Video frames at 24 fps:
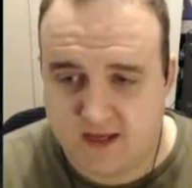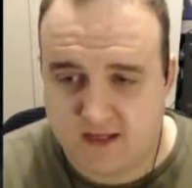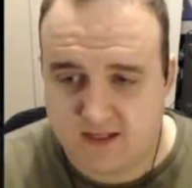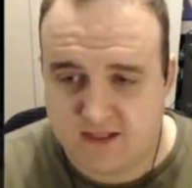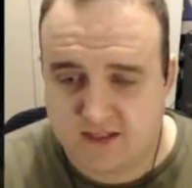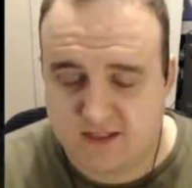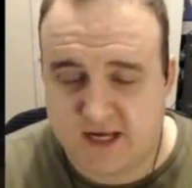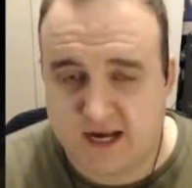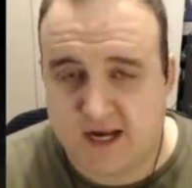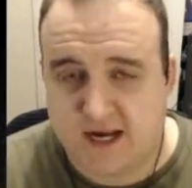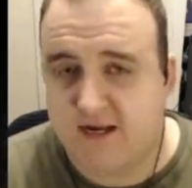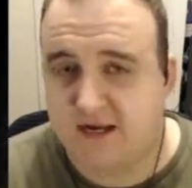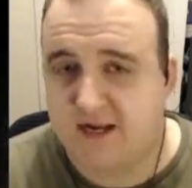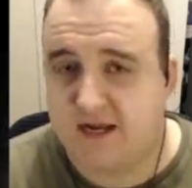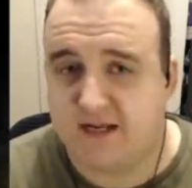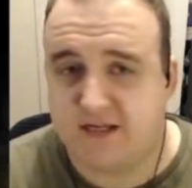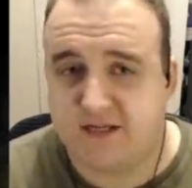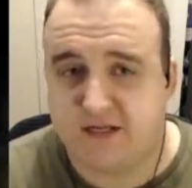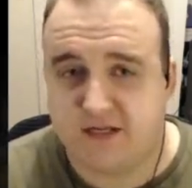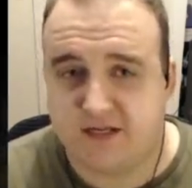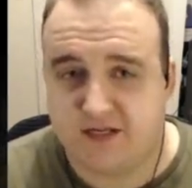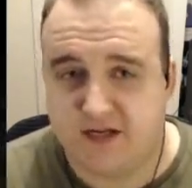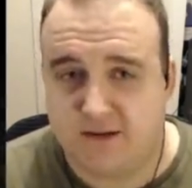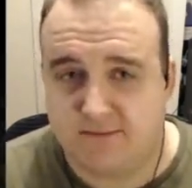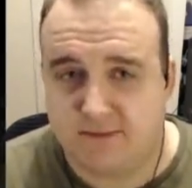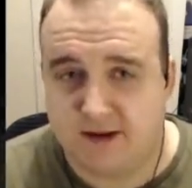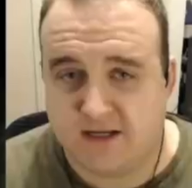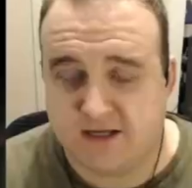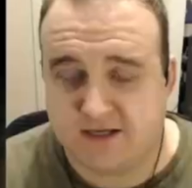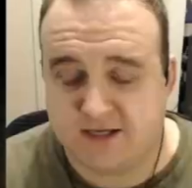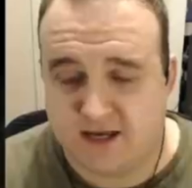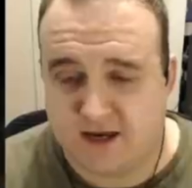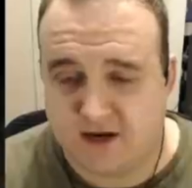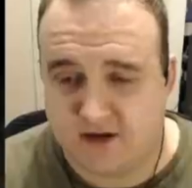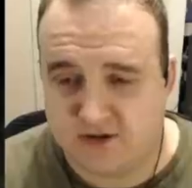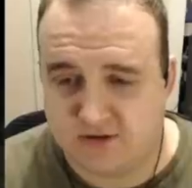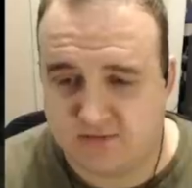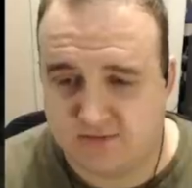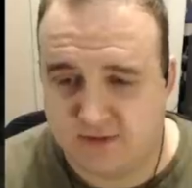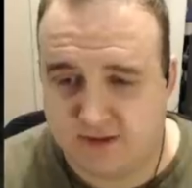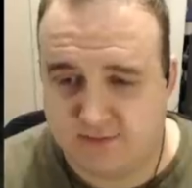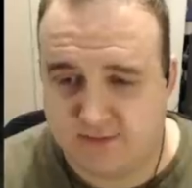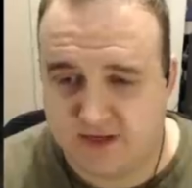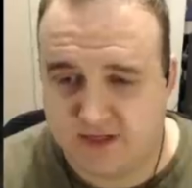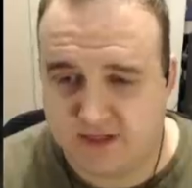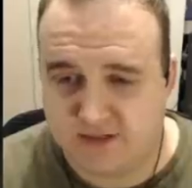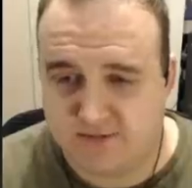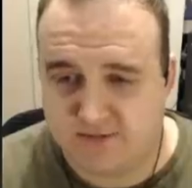Standard ATGM has
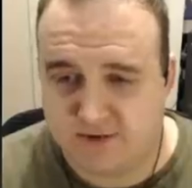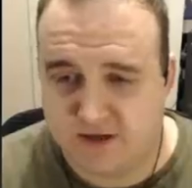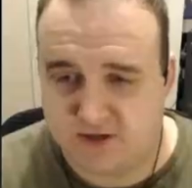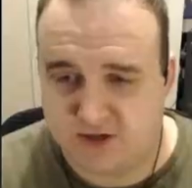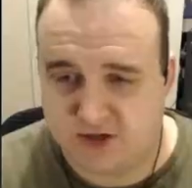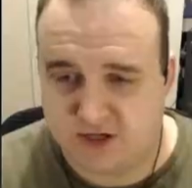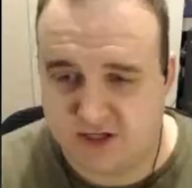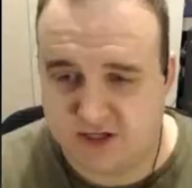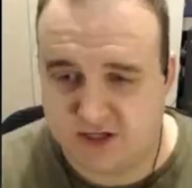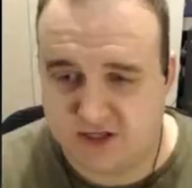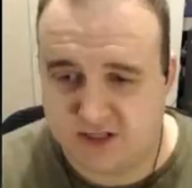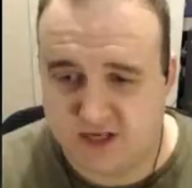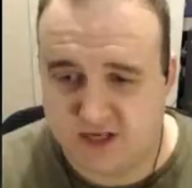800mm of penetration.